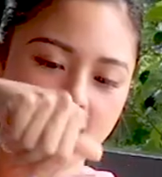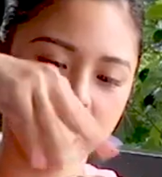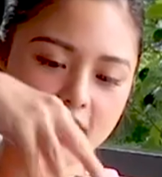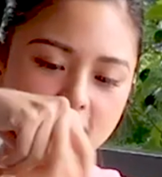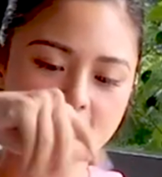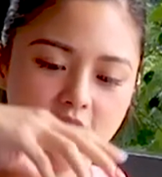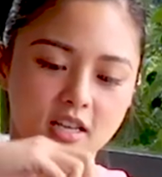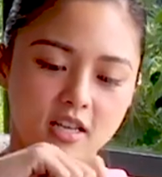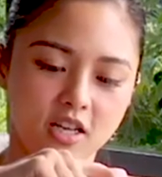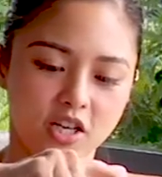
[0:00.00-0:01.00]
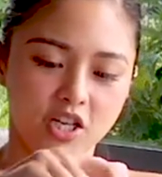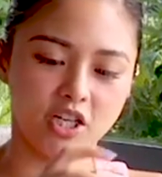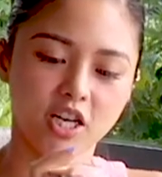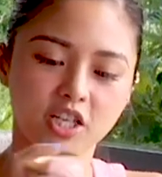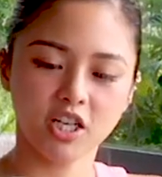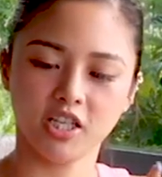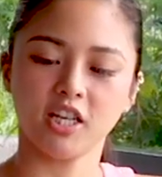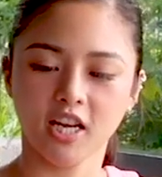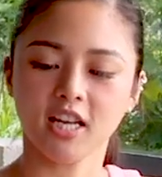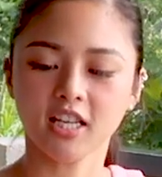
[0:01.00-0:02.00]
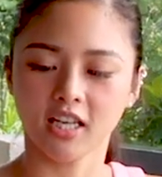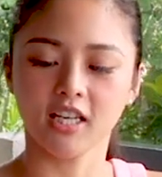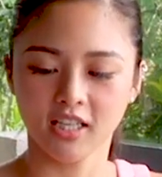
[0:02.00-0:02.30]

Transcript: And, shake, shake, shake.